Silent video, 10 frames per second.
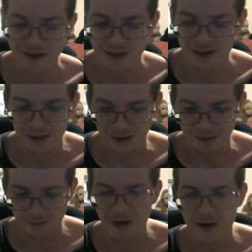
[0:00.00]

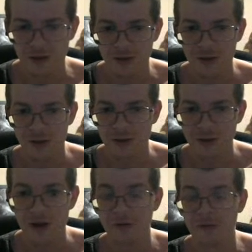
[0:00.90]
Right,
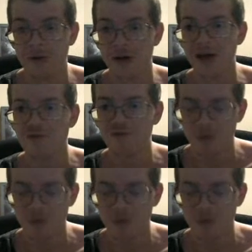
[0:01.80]
so if you